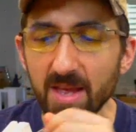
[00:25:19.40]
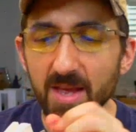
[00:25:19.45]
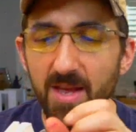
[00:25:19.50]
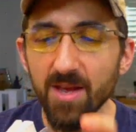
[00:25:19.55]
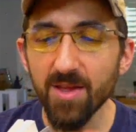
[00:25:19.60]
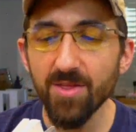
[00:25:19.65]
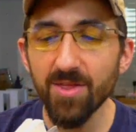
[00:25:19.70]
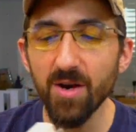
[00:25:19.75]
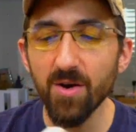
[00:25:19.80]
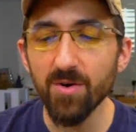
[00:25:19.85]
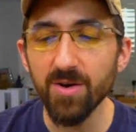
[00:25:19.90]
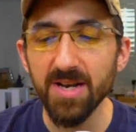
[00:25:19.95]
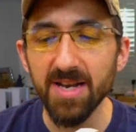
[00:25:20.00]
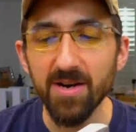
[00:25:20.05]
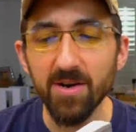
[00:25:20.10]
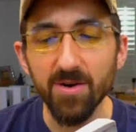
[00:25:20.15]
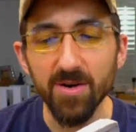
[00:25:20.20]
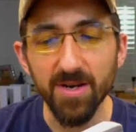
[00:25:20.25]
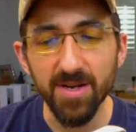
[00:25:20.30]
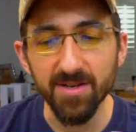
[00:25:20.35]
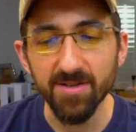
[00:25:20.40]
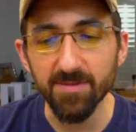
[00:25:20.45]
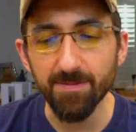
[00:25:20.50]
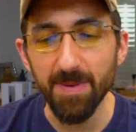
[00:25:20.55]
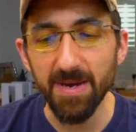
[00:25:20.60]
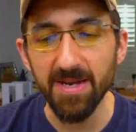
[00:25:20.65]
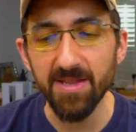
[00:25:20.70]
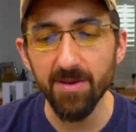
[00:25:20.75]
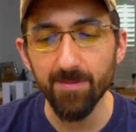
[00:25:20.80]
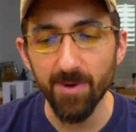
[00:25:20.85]
their nearness
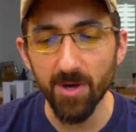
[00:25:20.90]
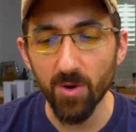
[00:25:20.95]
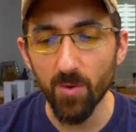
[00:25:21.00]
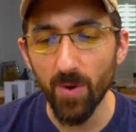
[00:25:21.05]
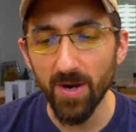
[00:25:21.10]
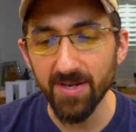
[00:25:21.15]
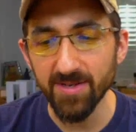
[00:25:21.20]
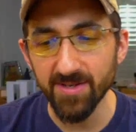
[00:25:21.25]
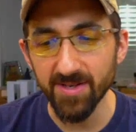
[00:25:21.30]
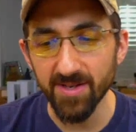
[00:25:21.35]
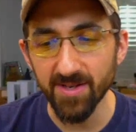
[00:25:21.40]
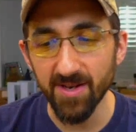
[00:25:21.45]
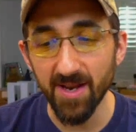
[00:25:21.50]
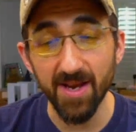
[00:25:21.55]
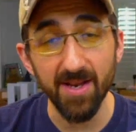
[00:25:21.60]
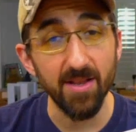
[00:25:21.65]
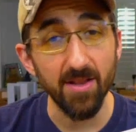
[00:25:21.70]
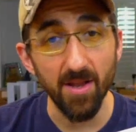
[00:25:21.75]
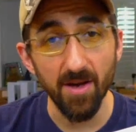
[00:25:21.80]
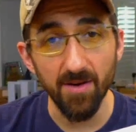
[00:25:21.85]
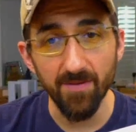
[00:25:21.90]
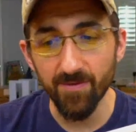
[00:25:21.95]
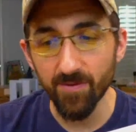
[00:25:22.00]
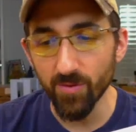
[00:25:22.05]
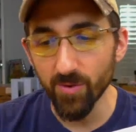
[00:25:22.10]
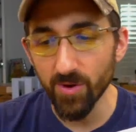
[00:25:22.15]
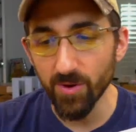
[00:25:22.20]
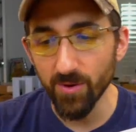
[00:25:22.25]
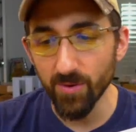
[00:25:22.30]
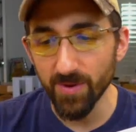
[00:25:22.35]
made them acquainted, and love
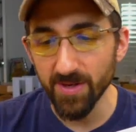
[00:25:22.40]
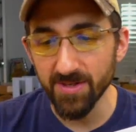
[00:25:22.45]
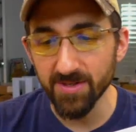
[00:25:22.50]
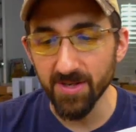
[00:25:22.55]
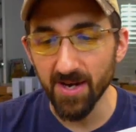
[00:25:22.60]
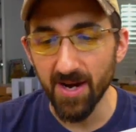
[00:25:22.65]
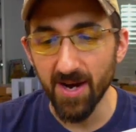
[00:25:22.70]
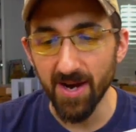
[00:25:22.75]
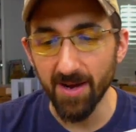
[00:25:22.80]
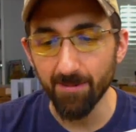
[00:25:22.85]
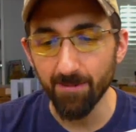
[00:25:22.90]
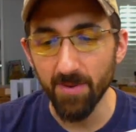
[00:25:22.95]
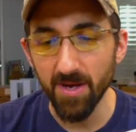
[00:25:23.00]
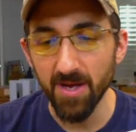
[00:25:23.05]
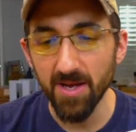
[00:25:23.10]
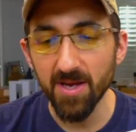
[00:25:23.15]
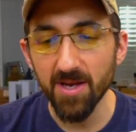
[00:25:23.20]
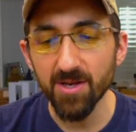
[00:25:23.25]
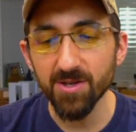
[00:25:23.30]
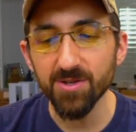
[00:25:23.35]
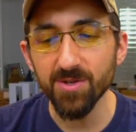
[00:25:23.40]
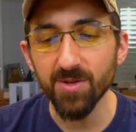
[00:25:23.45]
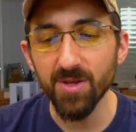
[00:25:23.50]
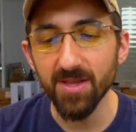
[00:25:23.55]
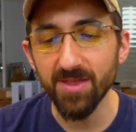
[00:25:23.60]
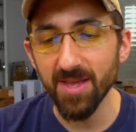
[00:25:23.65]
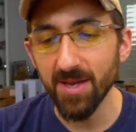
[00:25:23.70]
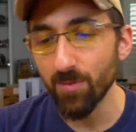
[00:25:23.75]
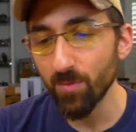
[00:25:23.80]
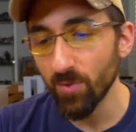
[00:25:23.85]
grew in time, so that
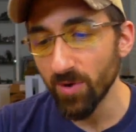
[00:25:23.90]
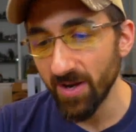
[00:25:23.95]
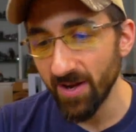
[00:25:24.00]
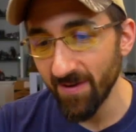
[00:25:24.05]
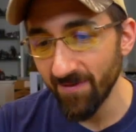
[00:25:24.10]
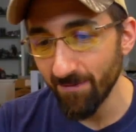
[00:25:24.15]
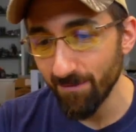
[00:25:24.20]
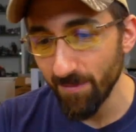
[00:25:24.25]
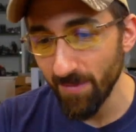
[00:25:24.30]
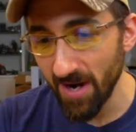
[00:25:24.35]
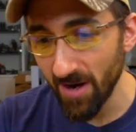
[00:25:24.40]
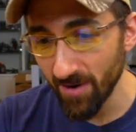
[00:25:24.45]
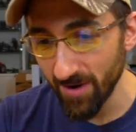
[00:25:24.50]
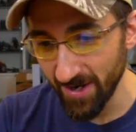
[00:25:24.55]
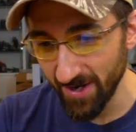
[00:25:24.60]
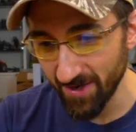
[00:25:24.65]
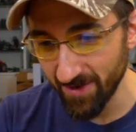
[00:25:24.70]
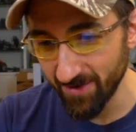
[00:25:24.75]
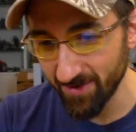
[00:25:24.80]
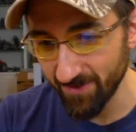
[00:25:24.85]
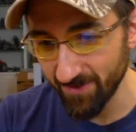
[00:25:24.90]
they would have married.